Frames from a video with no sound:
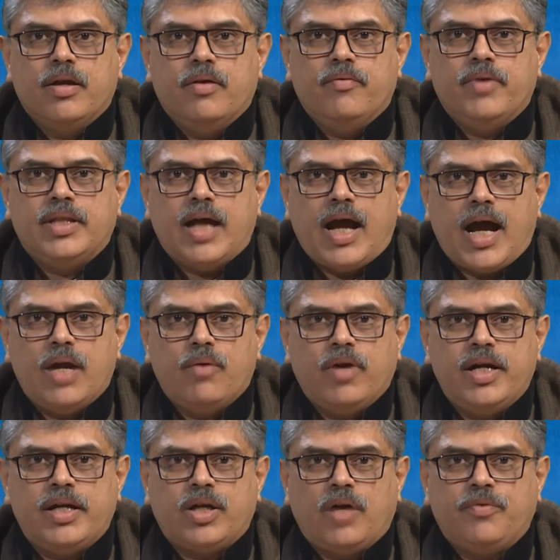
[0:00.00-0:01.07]
With the
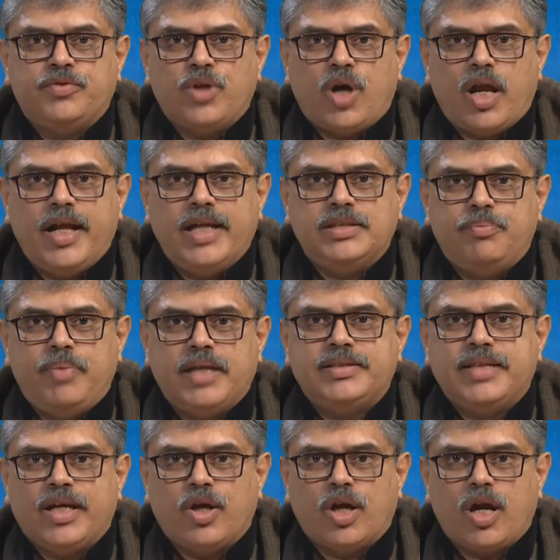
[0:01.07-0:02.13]
advent of
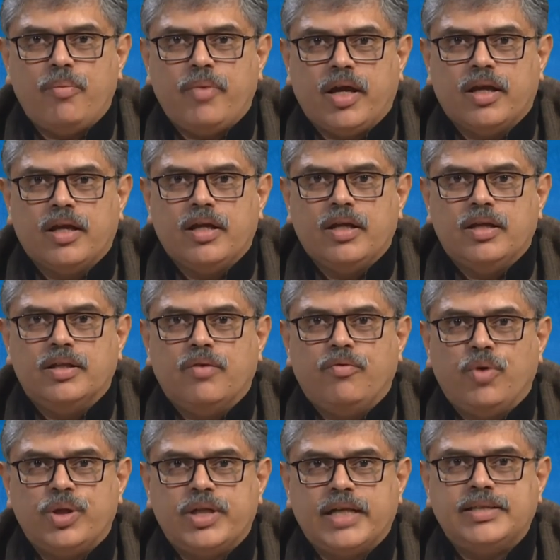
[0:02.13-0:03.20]
knowledge-based economy, the
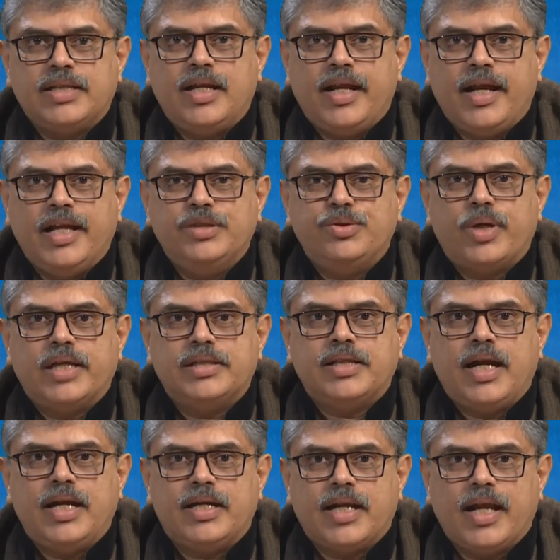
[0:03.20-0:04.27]
vocational education
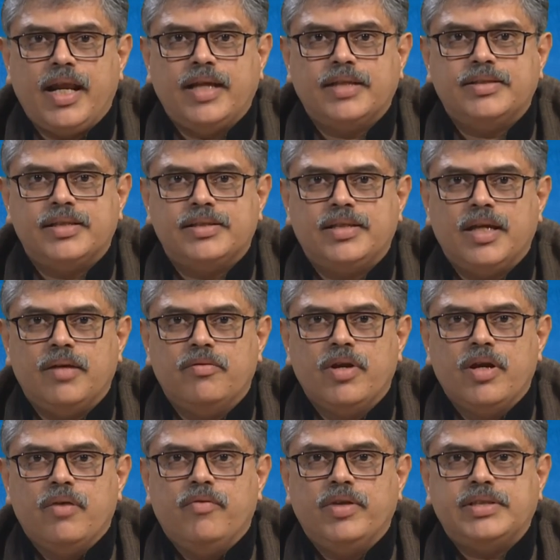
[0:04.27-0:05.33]
and training system
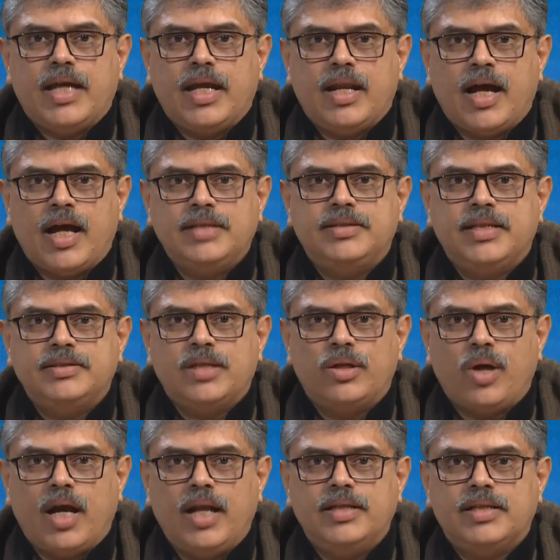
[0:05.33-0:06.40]
which enhances the
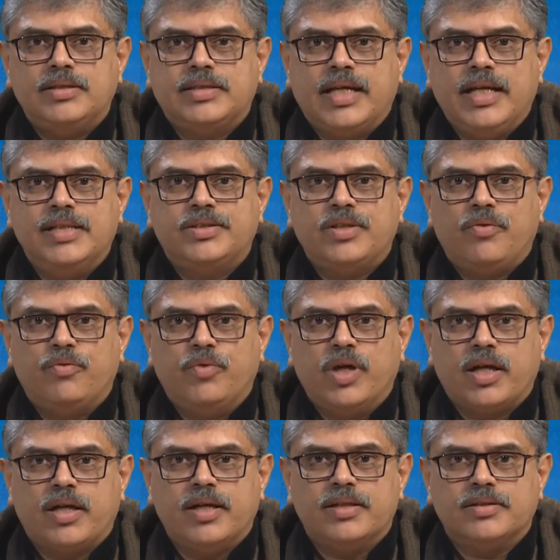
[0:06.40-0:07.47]
knowledge and skills of
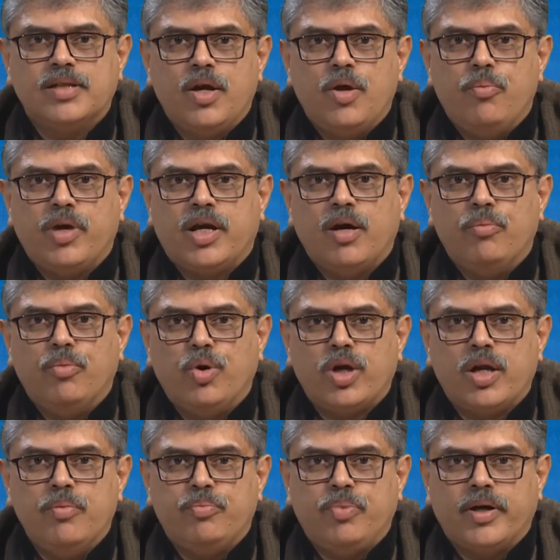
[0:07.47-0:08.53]
workers become more
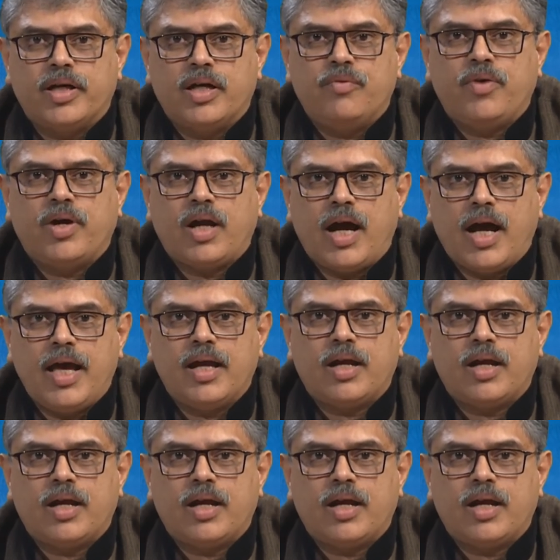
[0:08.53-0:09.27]
important for higher